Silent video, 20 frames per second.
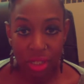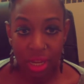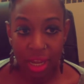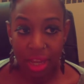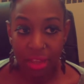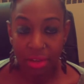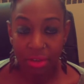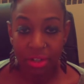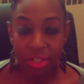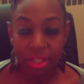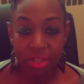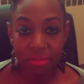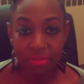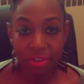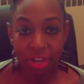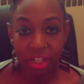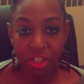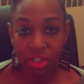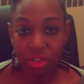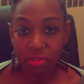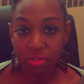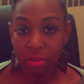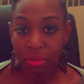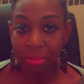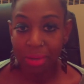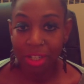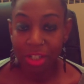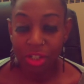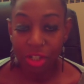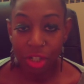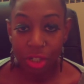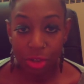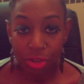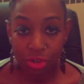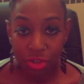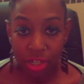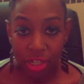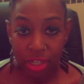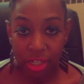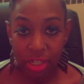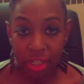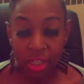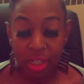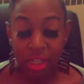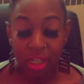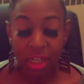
Either it's affection from my children,